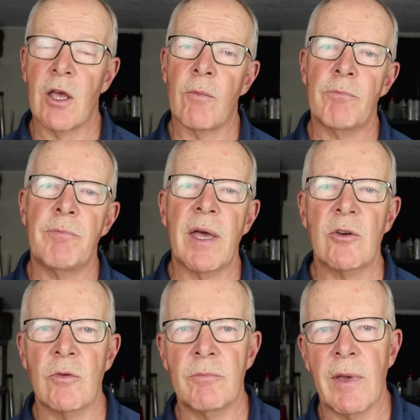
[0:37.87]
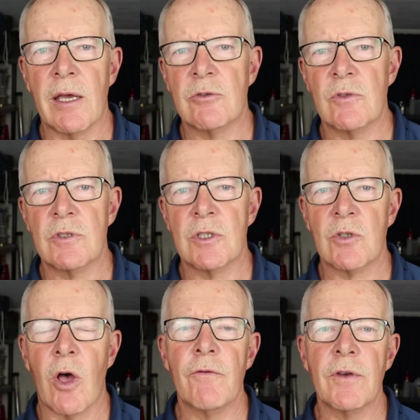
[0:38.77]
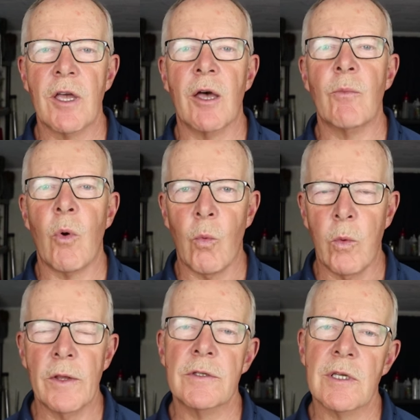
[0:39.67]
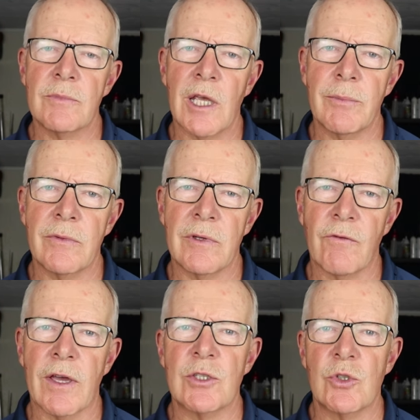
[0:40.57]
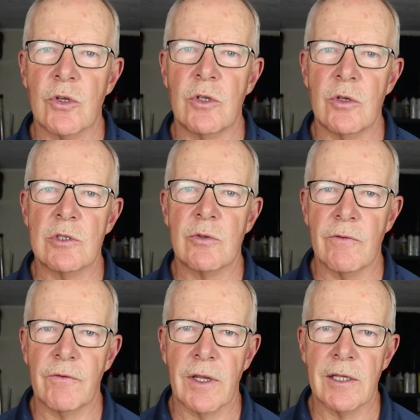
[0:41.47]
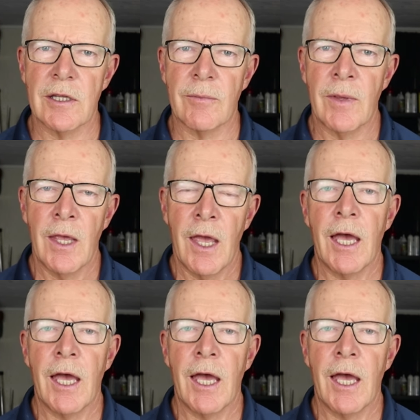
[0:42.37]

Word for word: Now, better mattresses often come with some type of device you can use to inflate them.